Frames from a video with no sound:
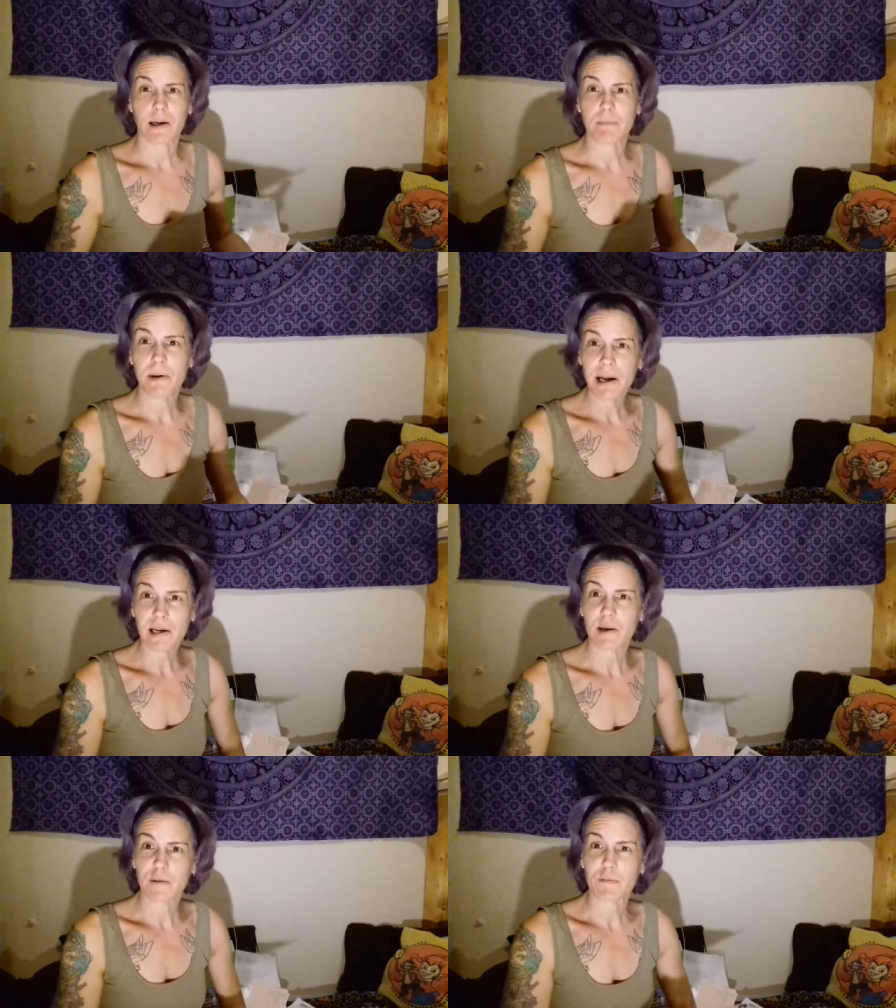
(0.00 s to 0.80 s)
I'm
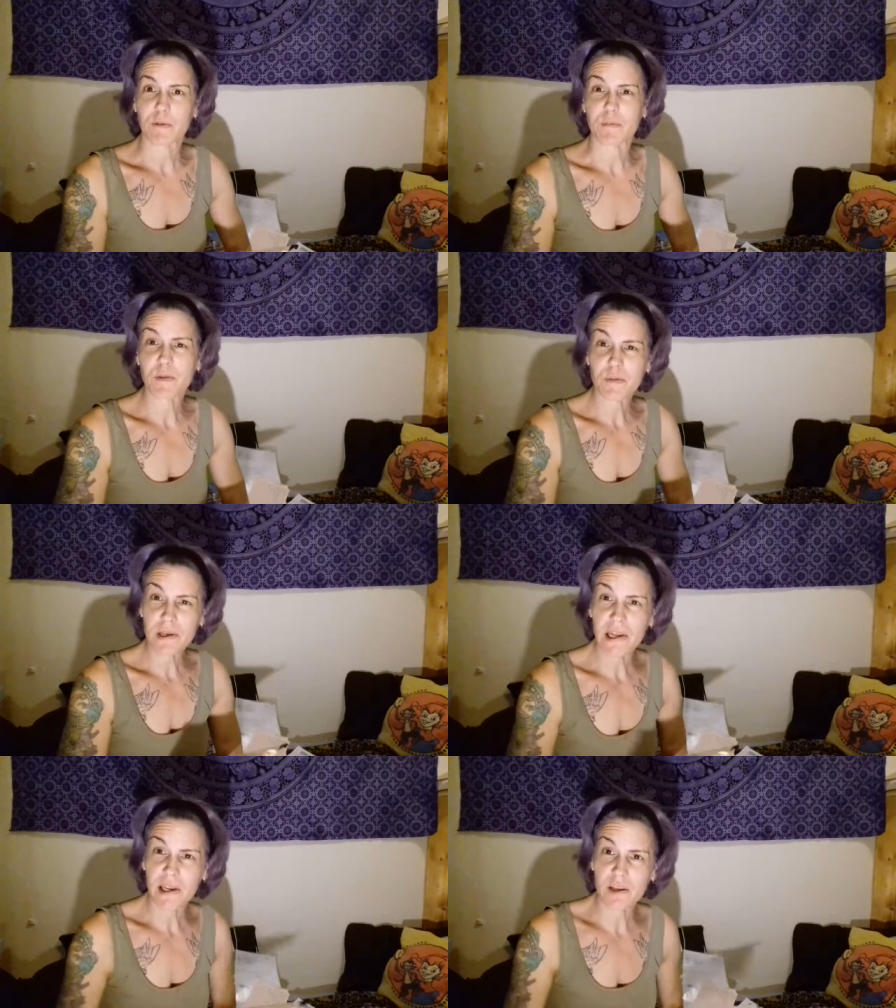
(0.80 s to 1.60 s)
back from
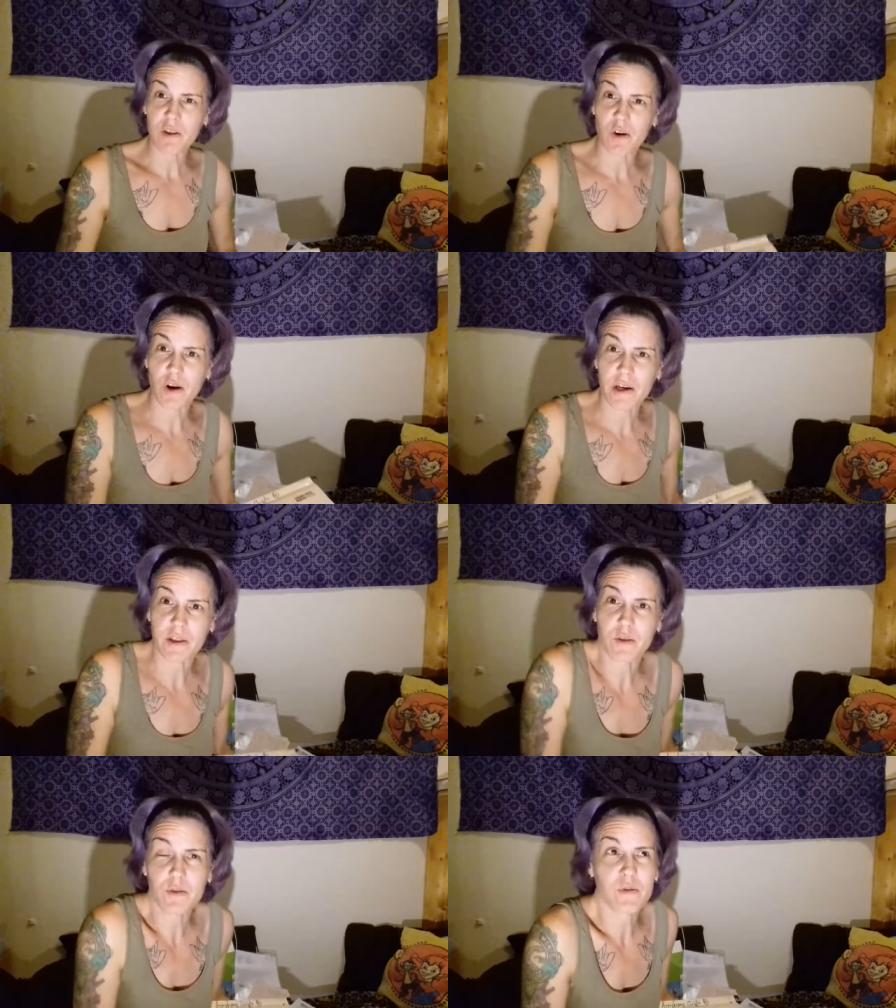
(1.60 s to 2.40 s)
3 days long at
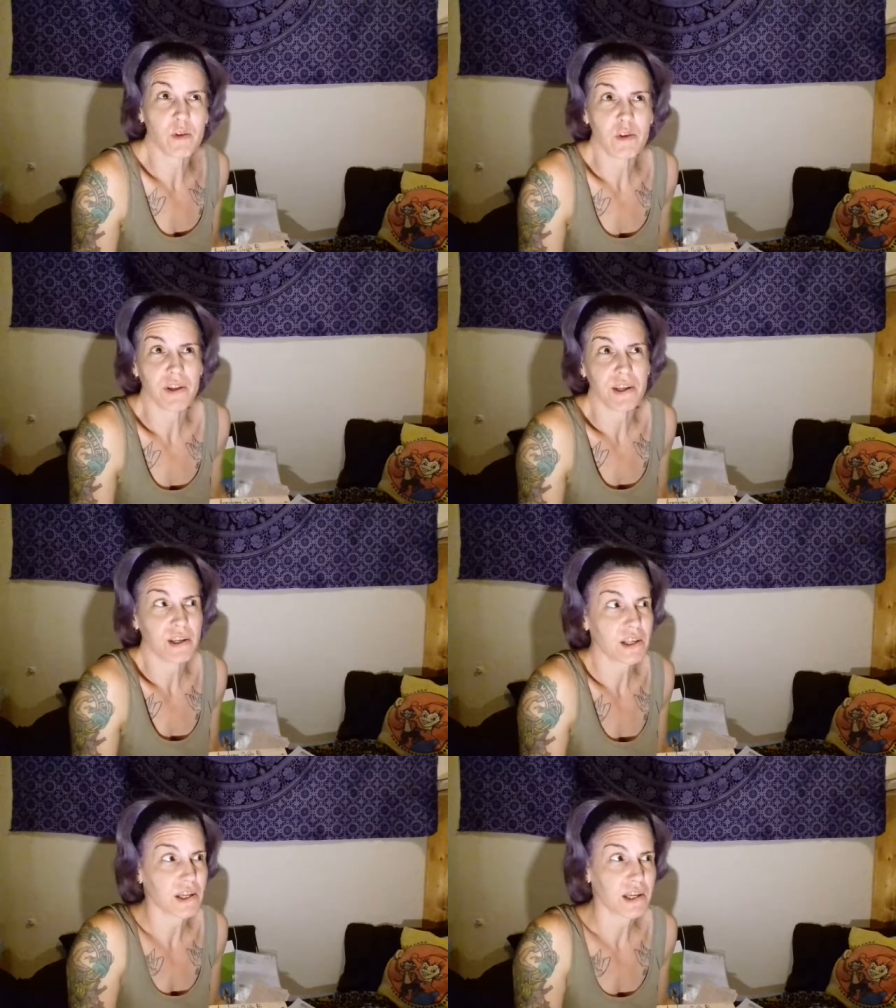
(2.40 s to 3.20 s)
the University
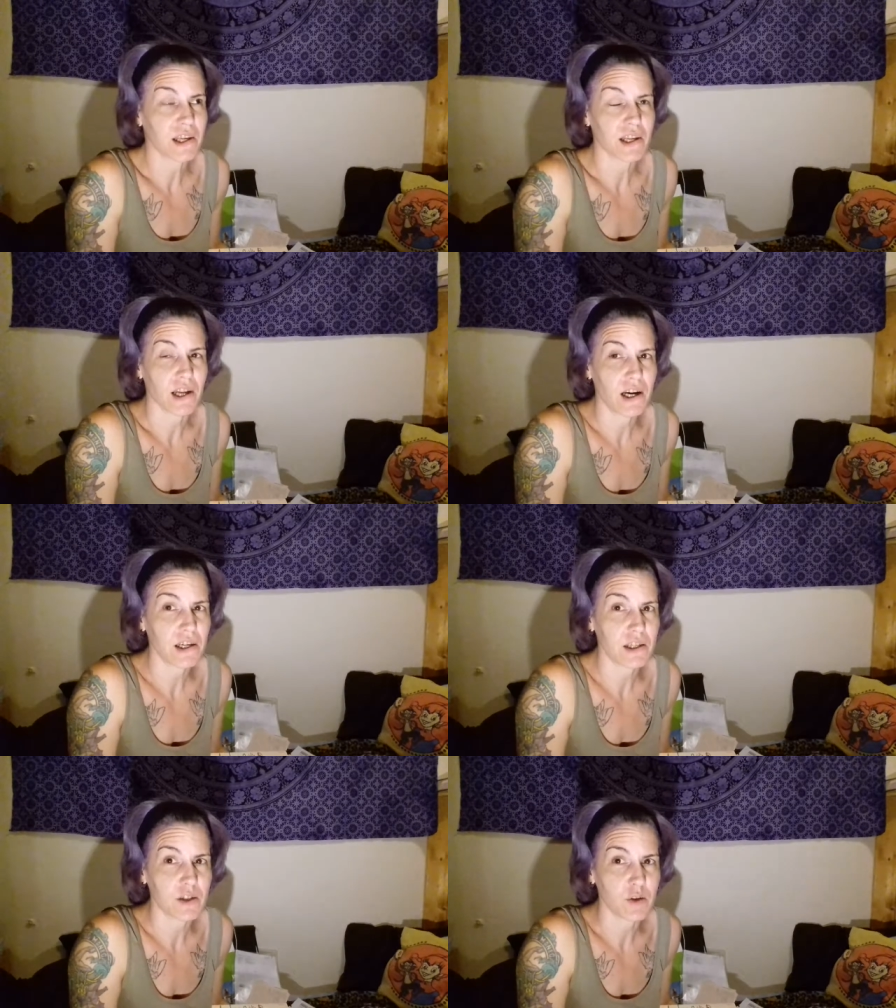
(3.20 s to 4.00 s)
Clinic in
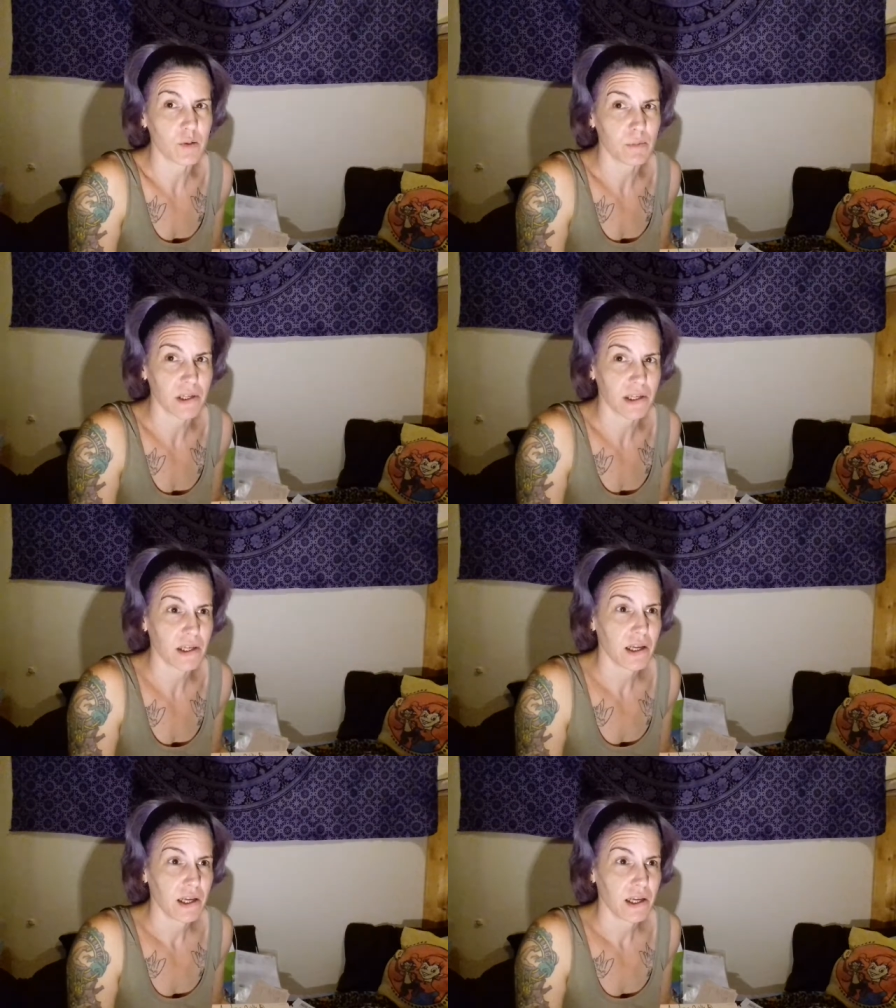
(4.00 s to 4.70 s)
Aachen, Germany.